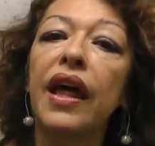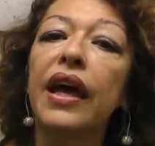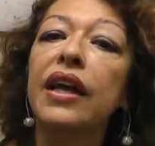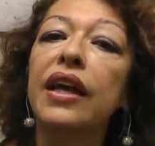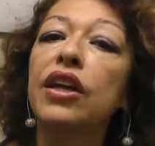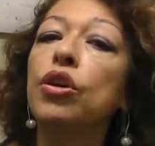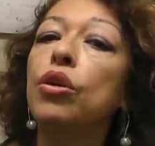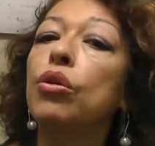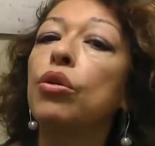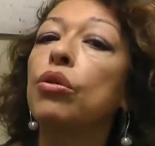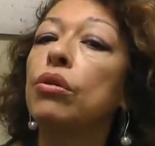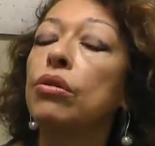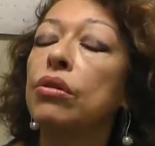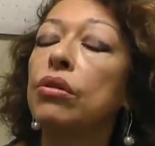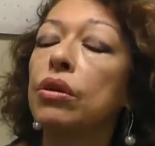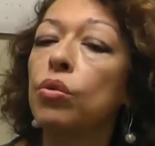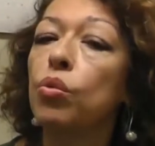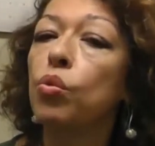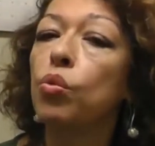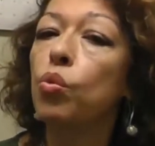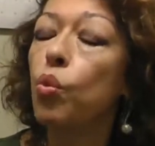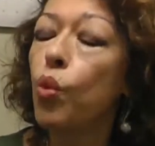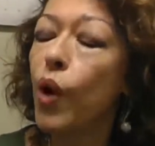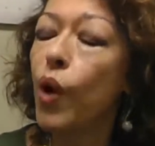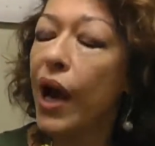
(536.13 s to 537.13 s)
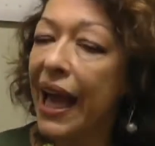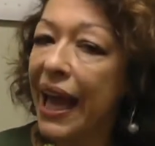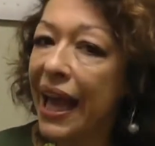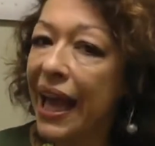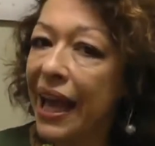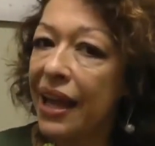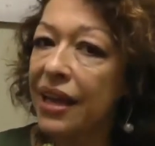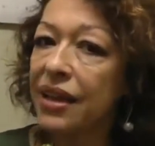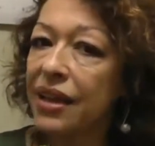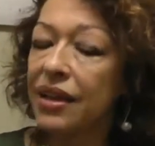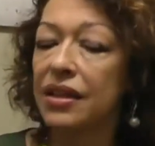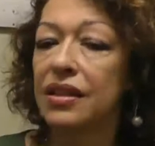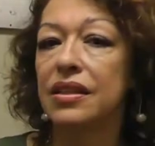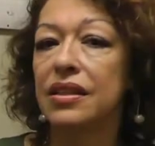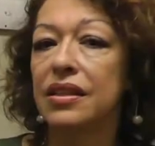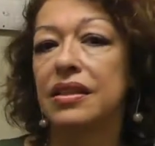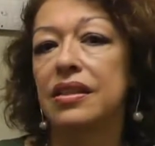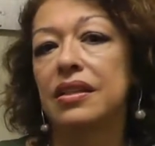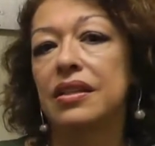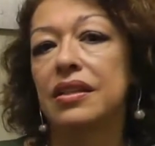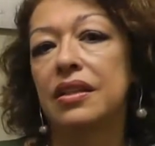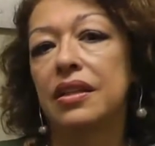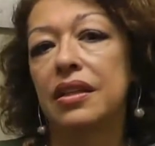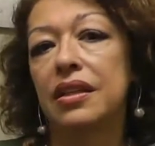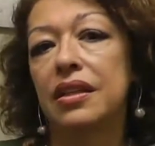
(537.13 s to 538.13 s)
that your
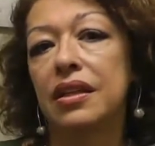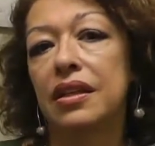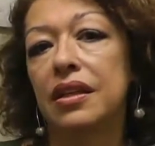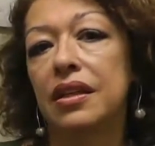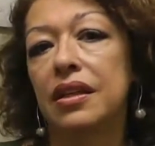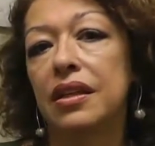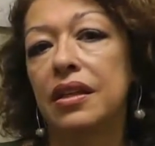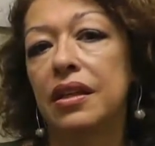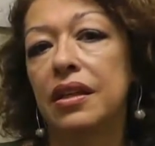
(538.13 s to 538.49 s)
awareness